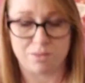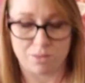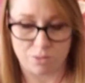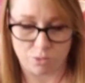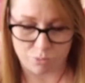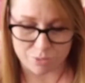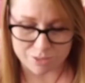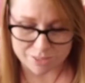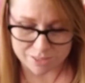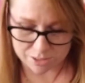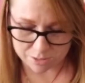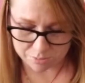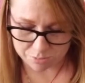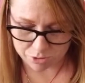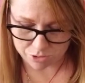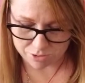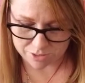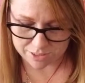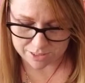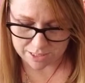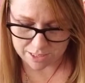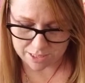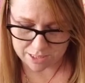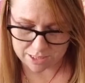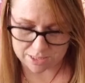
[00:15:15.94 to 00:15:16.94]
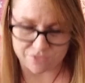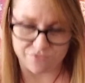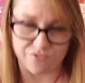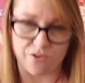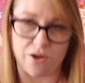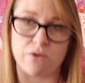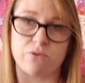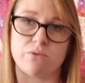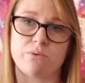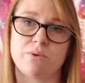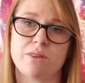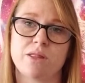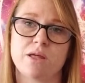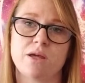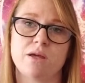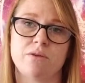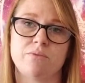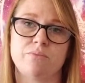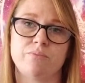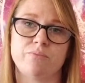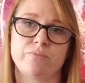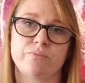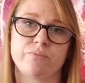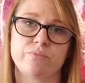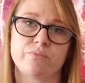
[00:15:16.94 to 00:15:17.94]
The wisdom you seek is found
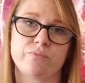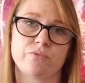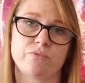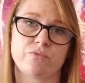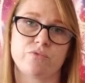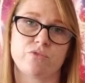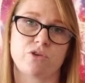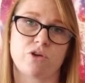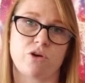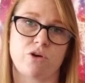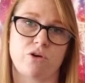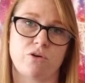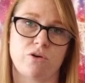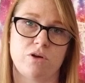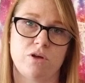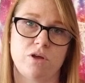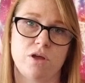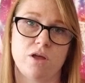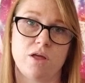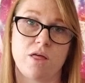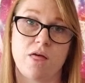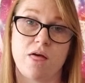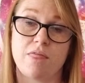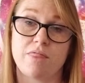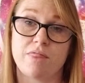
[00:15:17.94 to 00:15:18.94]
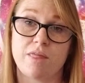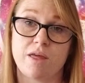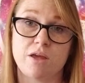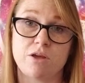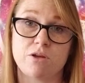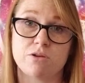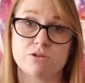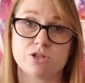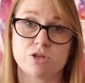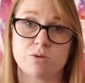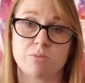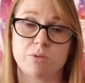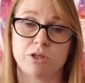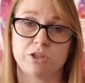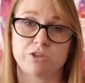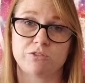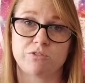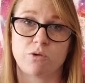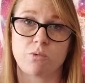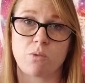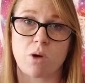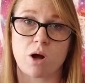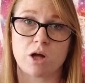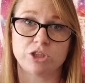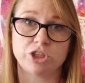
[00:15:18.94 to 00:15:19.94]
within. So thank you so much
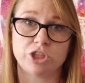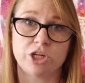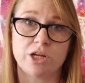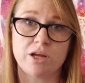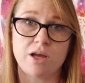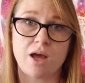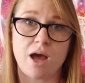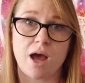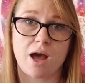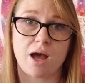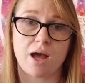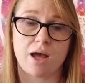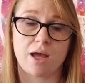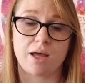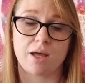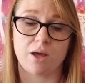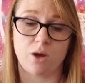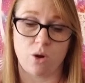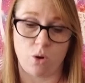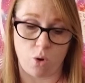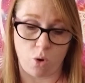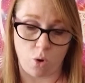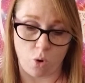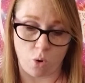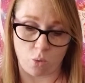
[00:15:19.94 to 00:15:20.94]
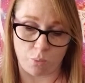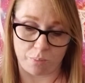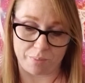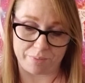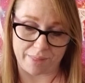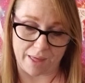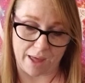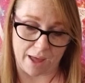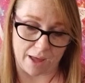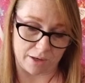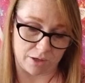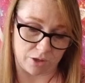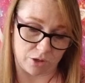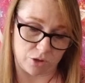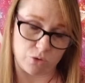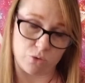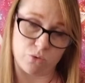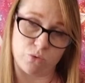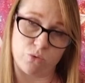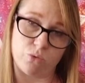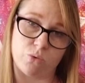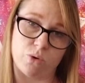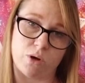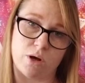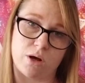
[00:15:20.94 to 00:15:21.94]
for watching. I hope that
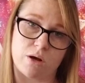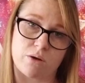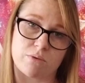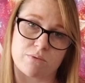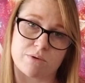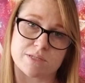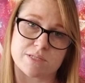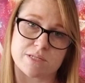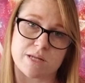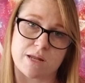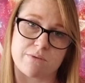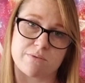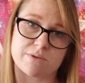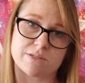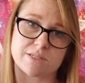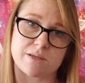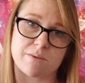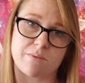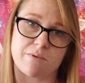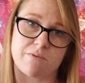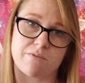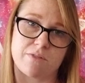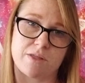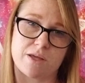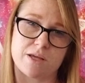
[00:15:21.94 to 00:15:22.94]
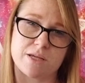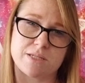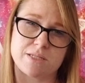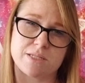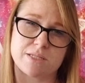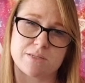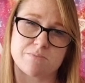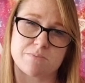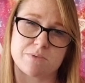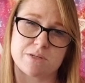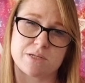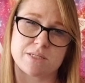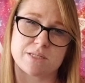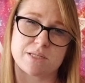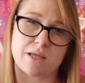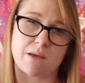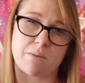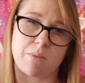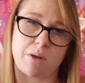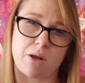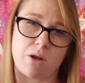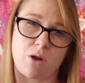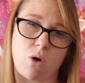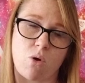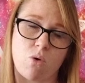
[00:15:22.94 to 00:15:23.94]
you resonate with some of this. Please let
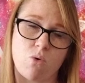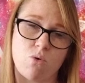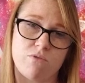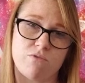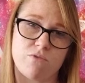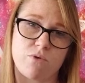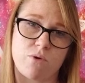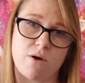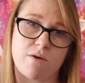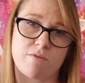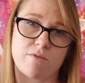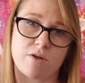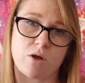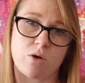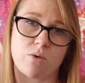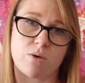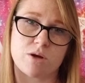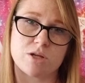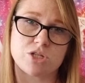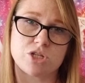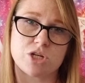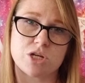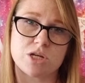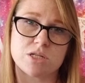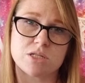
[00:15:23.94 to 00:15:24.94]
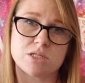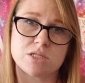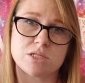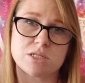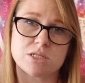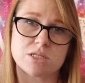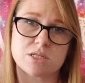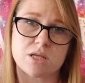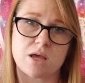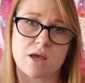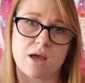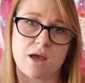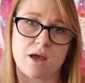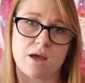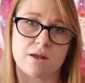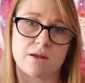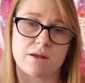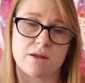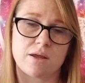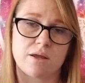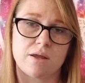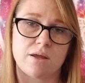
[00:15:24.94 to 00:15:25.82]
me know if you have any questions, and